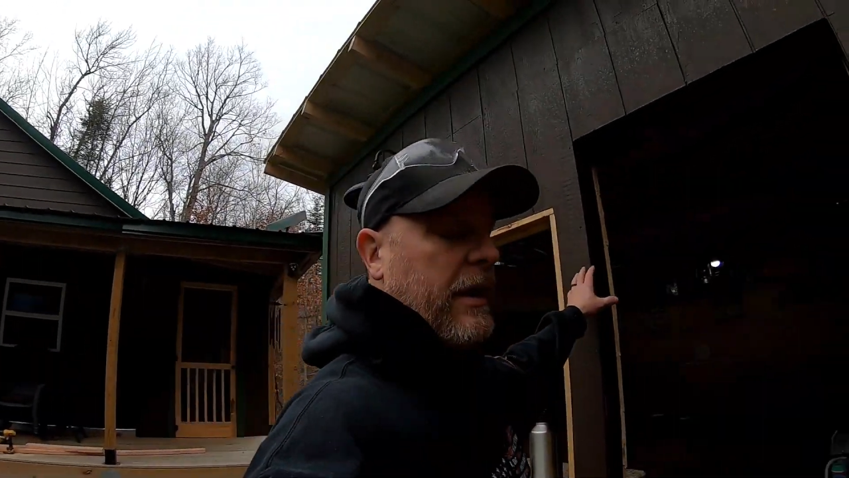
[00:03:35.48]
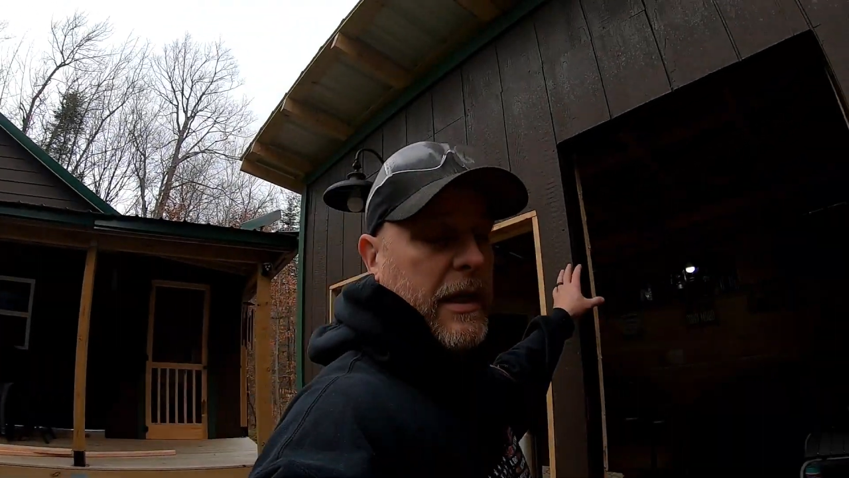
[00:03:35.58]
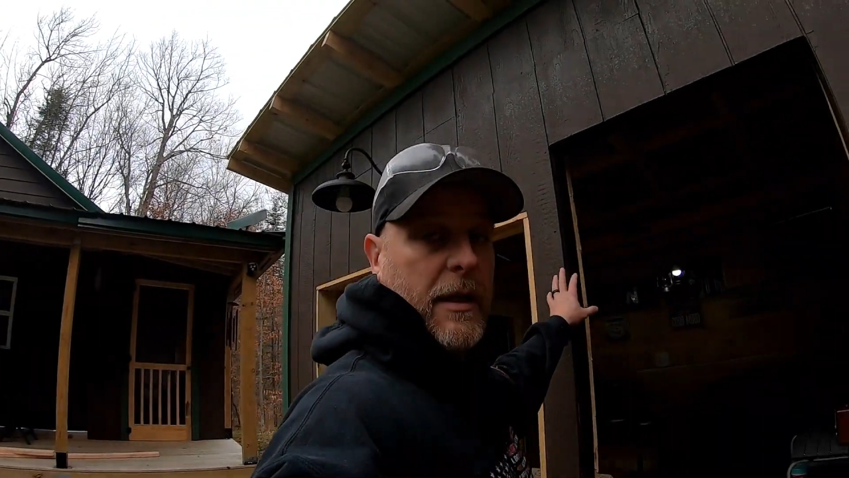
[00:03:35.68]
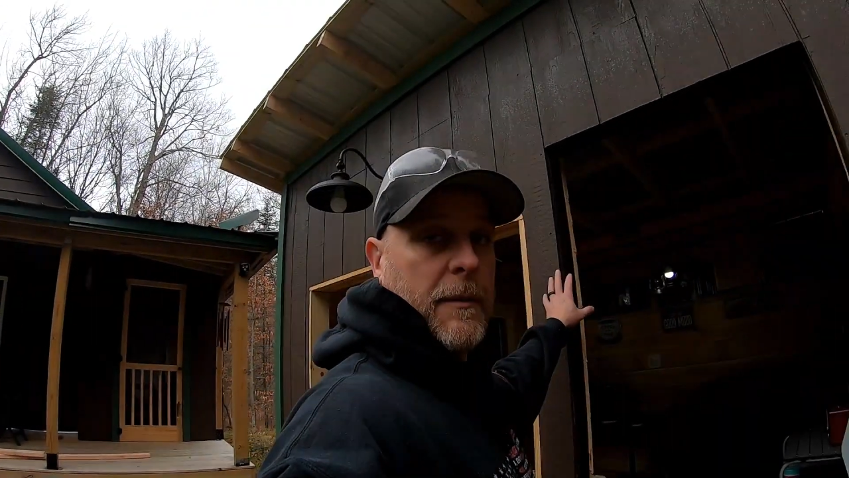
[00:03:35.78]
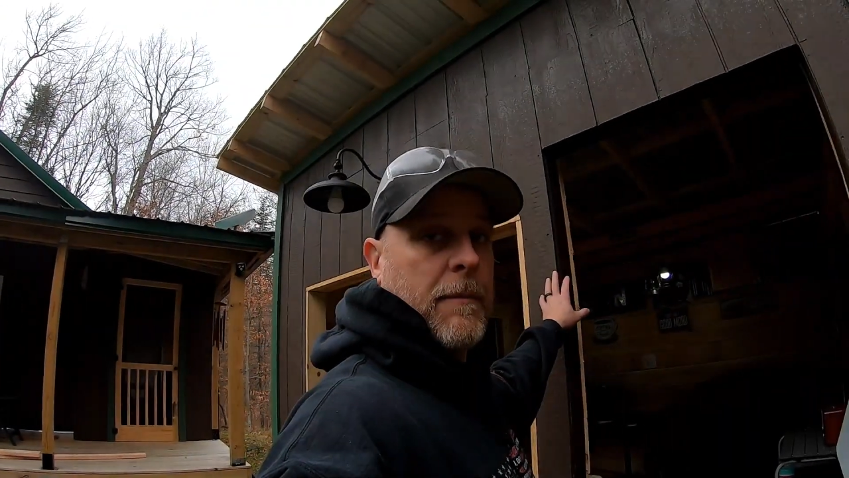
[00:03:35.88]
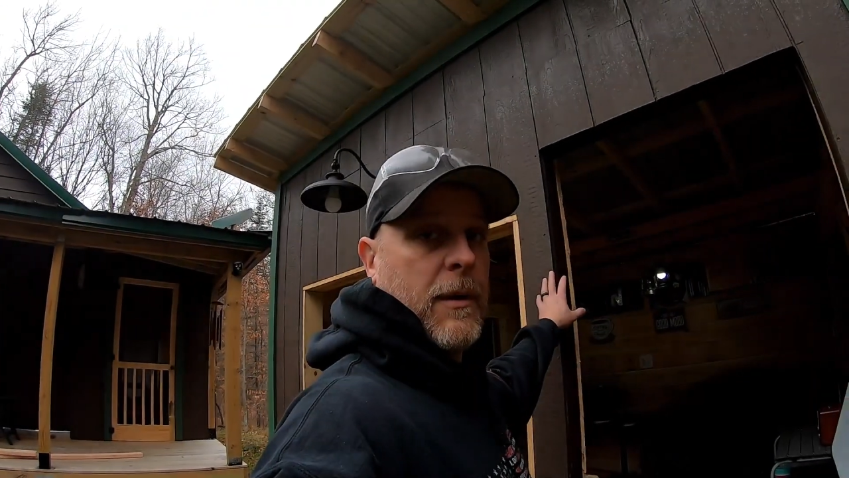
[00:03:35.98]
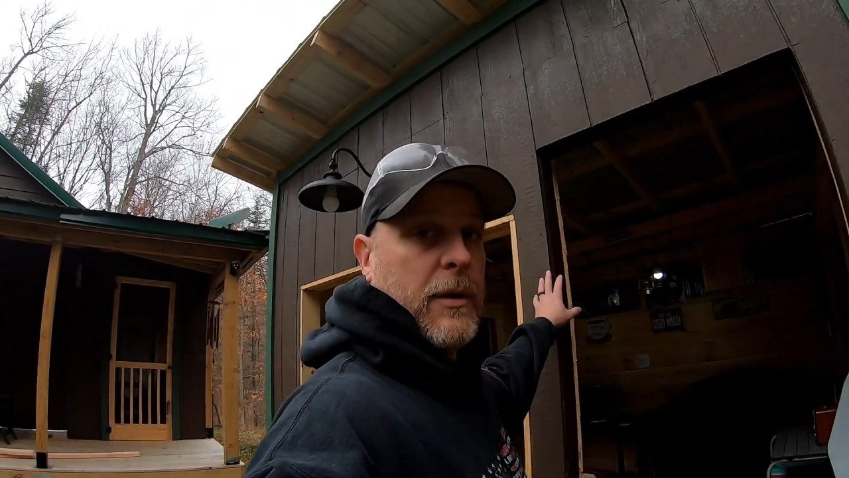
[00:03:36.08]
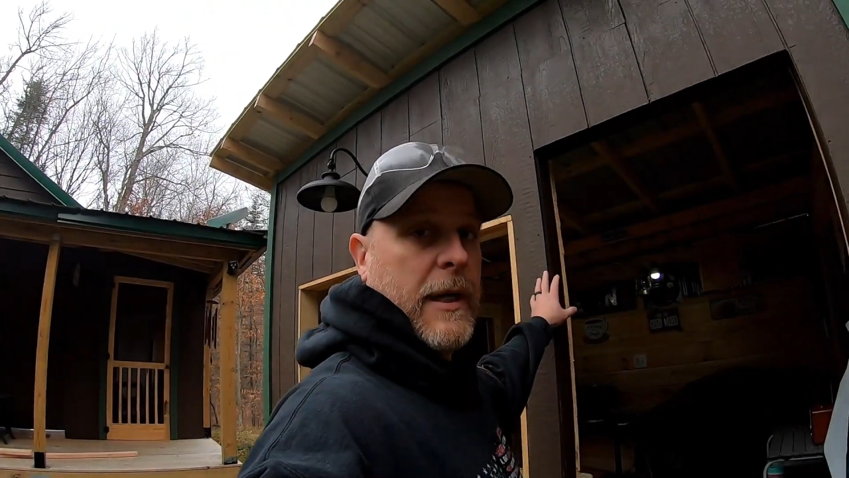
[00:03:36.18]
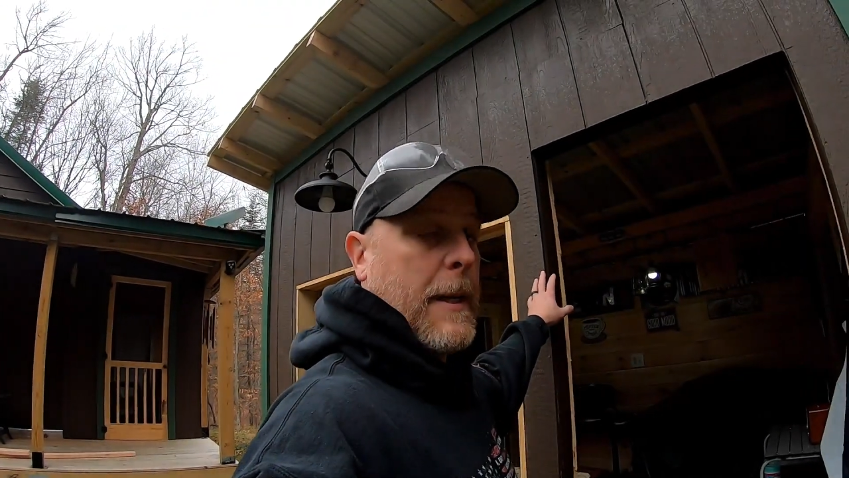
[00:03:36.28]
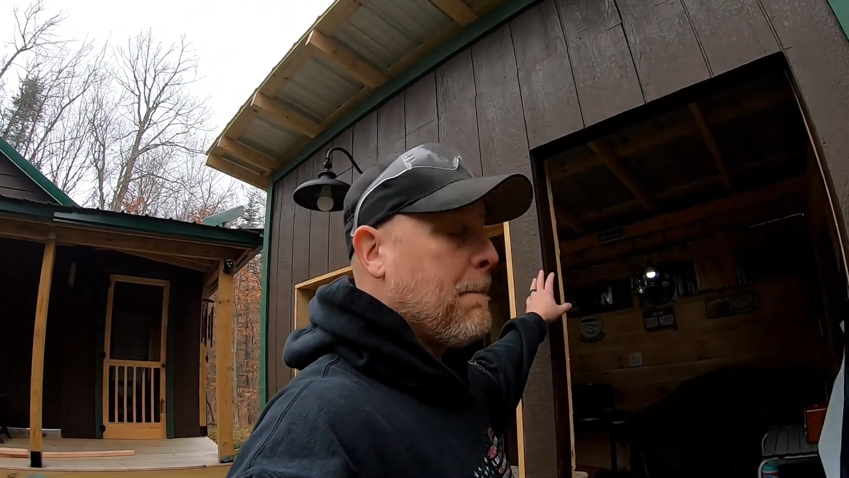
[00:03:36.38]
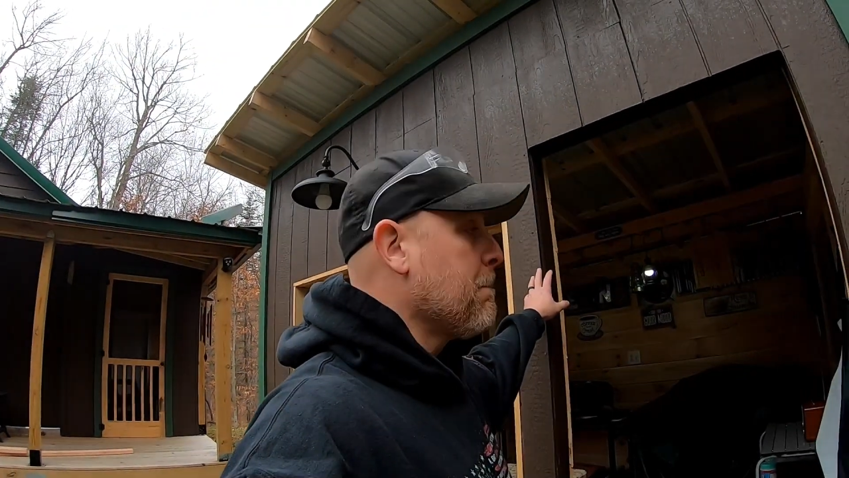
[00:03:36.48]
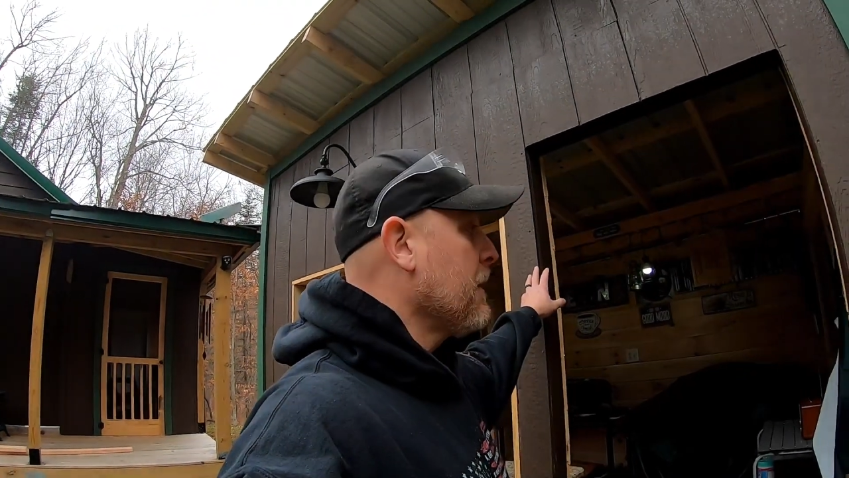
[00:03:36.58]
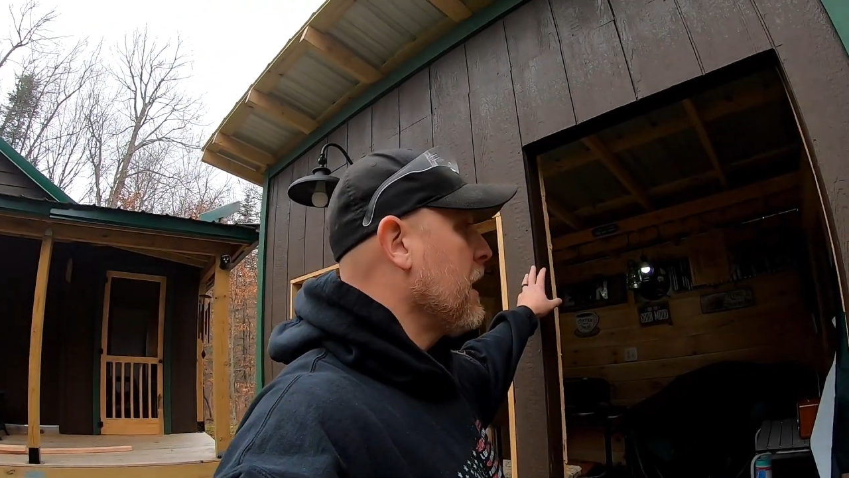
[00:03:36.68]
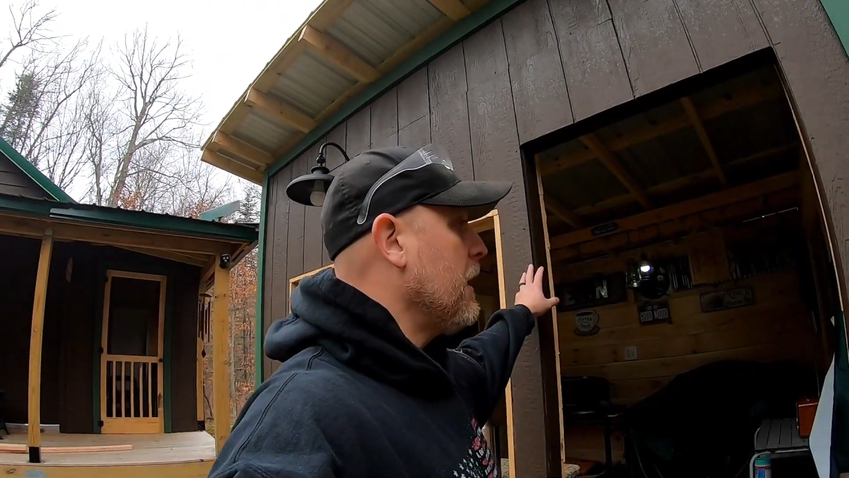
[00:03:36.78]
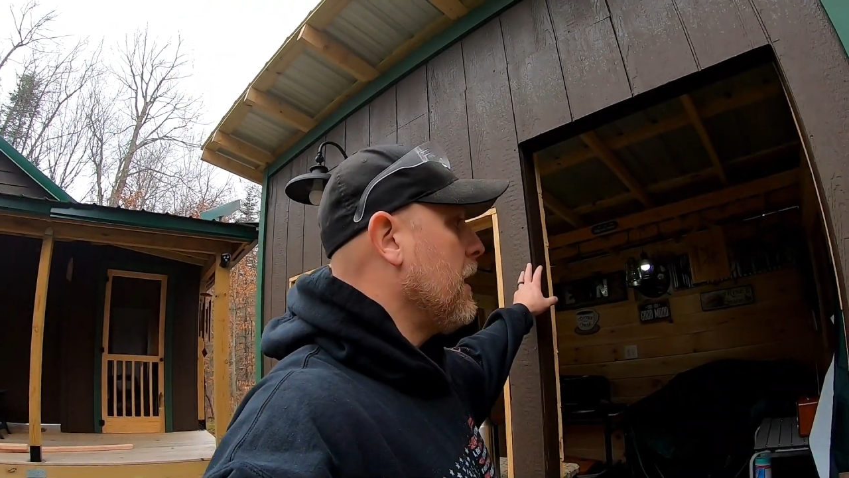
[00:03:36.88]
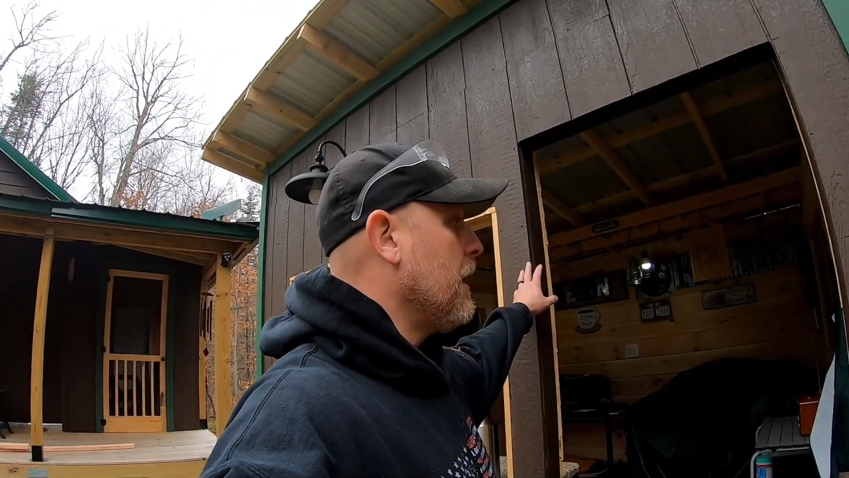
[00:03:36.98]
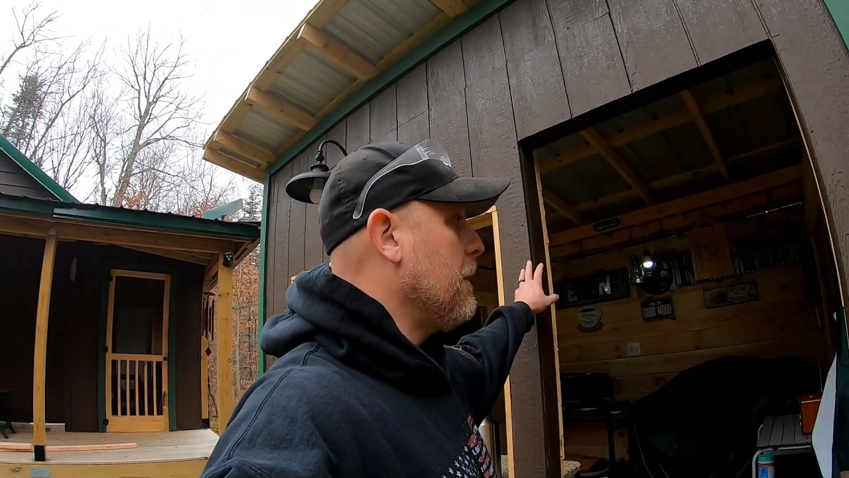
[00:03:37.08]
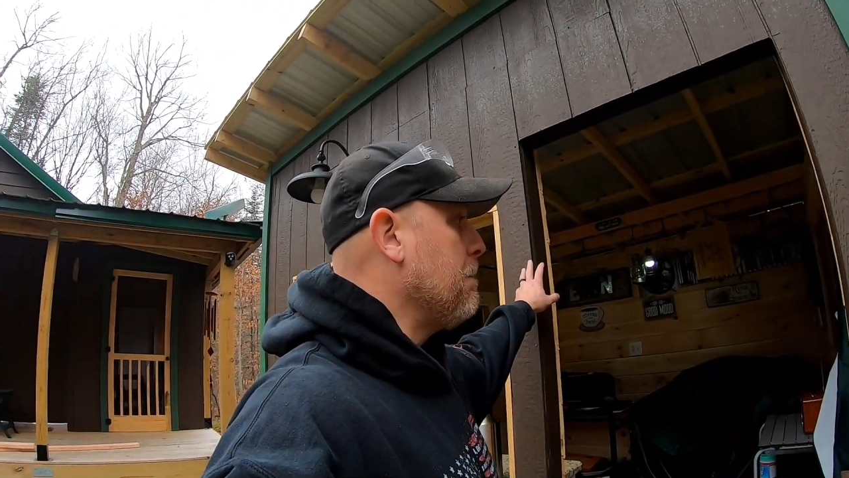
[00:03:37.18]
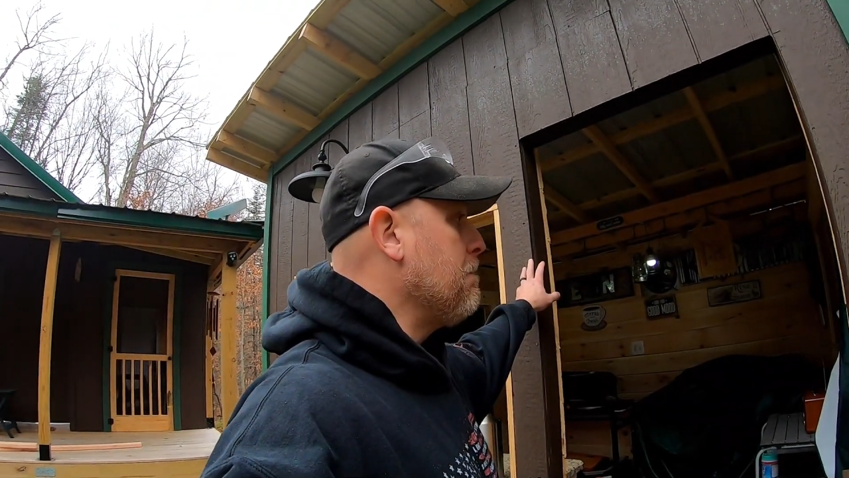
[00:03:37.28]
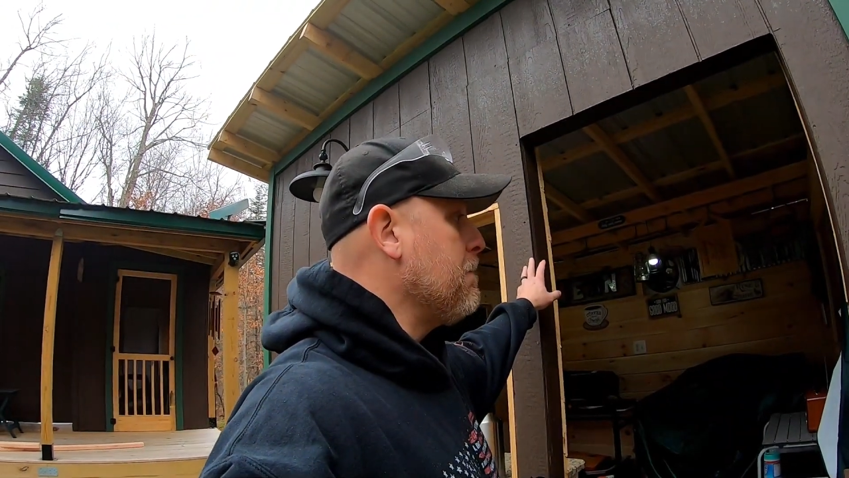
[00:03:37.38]
here. Okay.
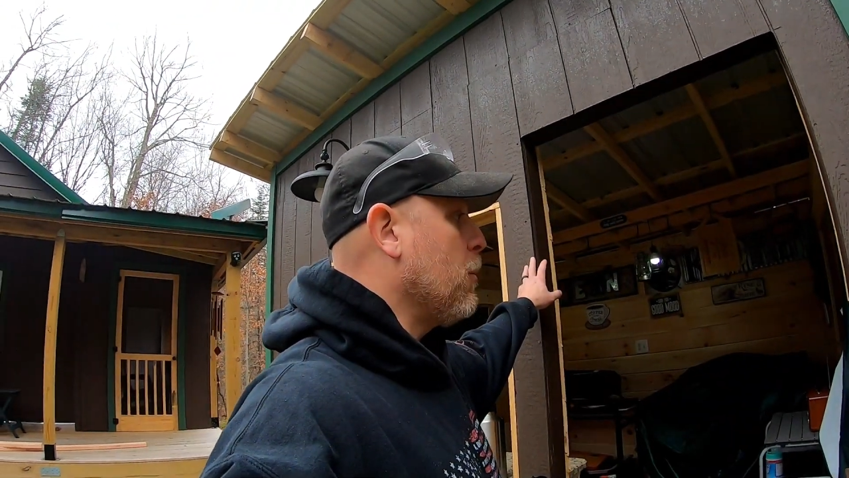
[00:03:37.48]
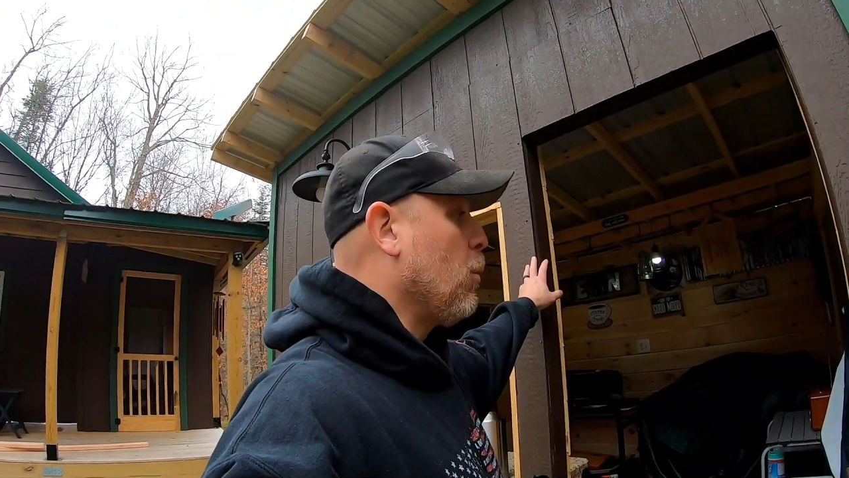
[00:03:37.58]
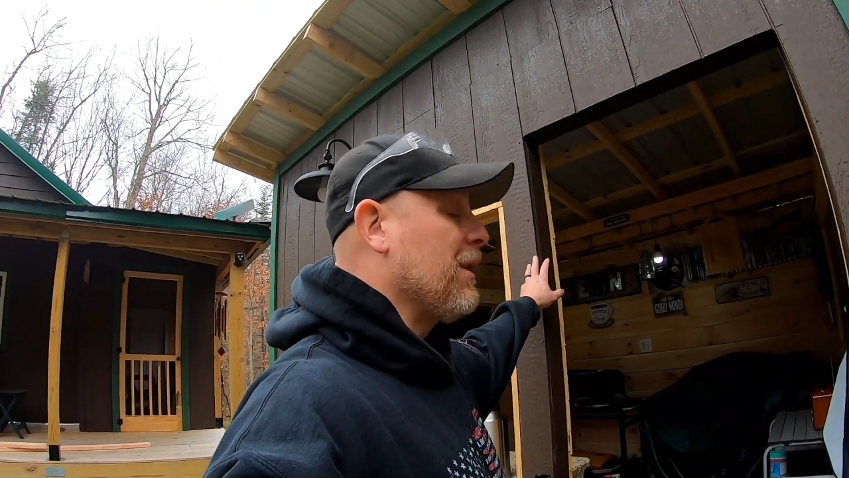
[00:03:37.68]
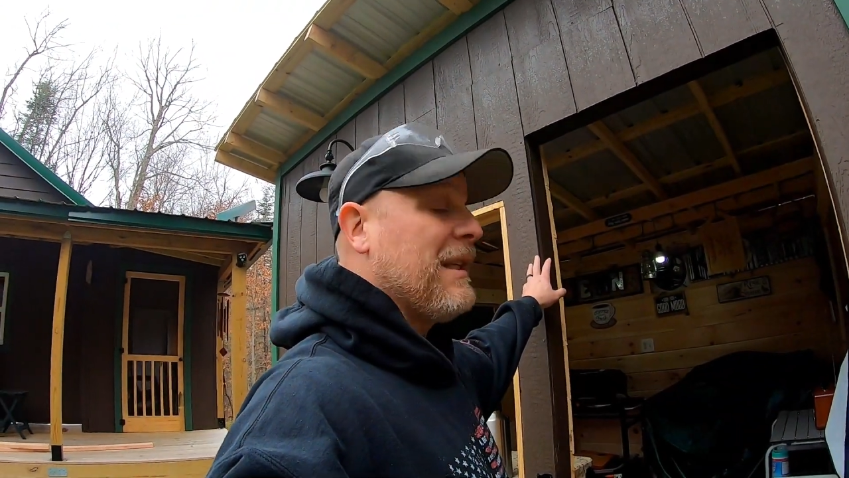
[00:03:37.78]
One